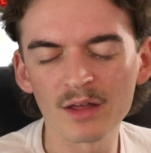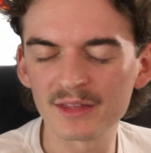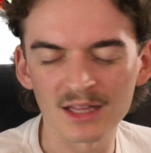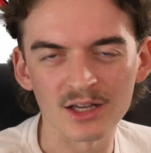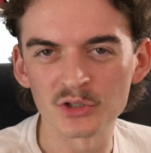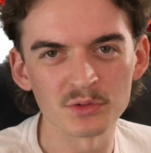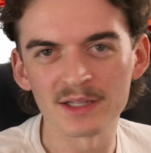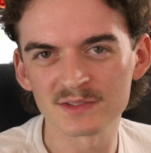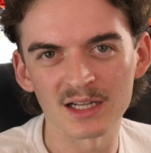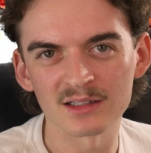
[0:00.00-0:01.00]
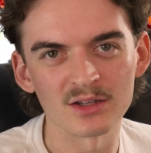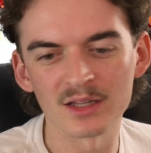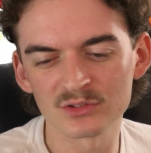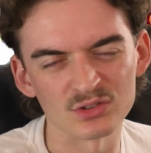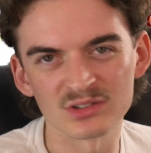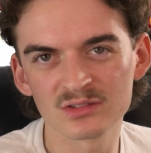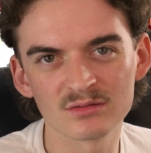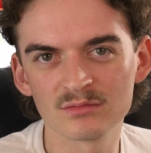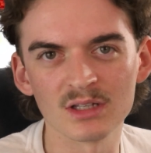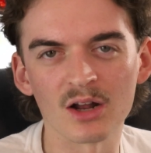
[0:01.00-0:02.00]
think that goes without saying though. That's just,
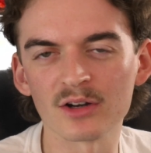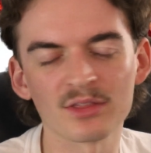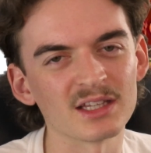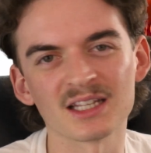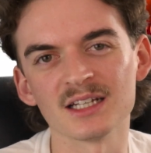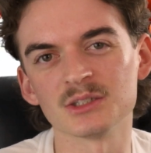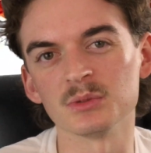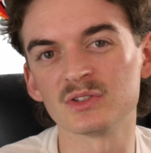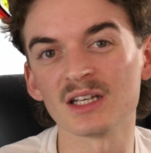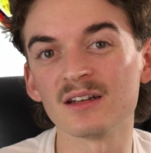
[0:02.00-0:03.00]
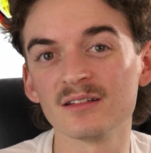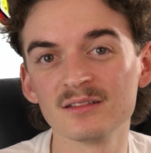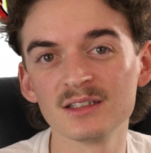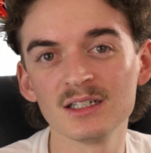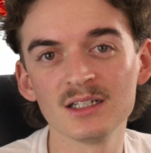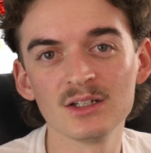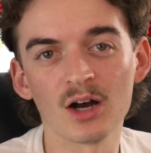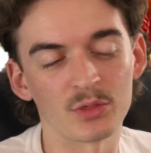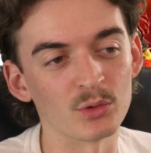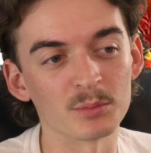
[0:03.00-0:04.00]
you know, I don't think that needs to be said.
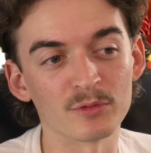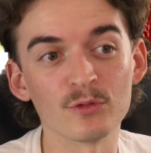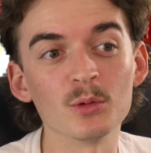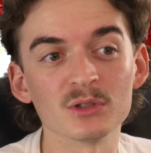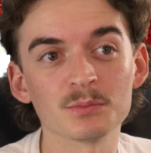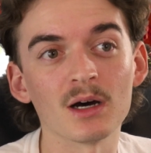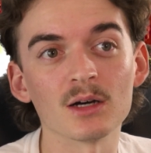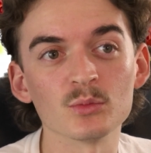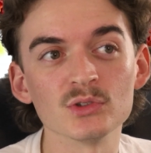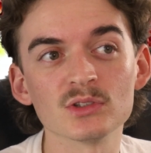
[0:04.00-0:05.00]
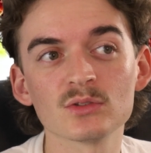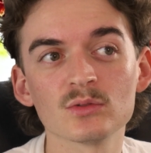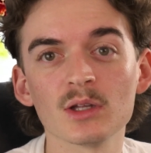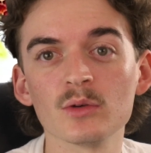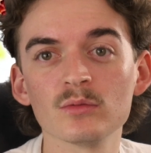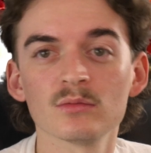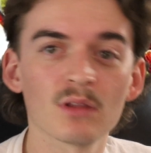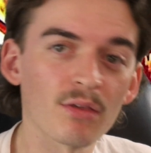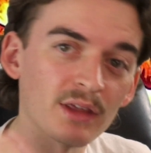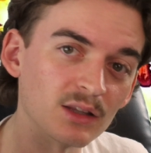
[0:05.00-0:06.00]
I thought the performance part was
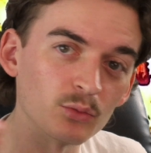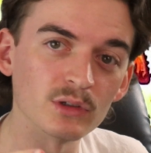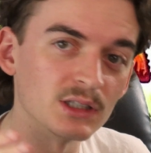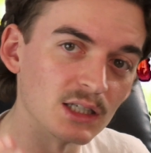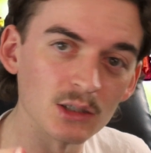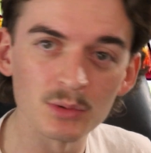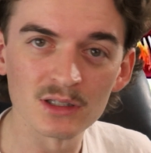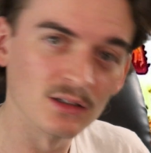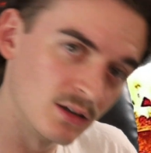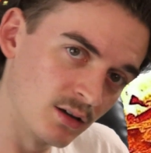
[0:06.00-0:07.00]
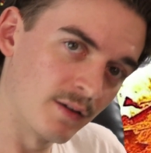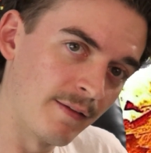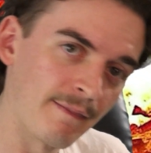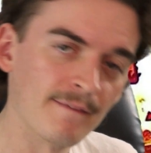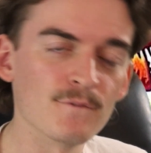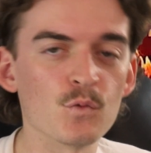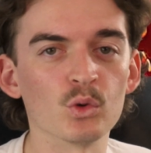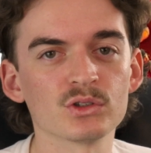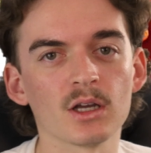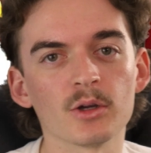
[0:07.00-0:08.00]
the thing that really needed to be
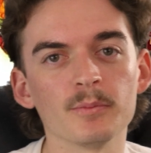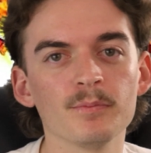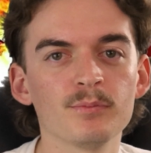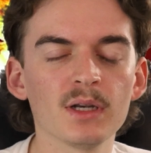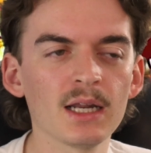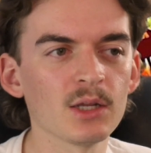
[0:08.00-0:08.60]
forced home. But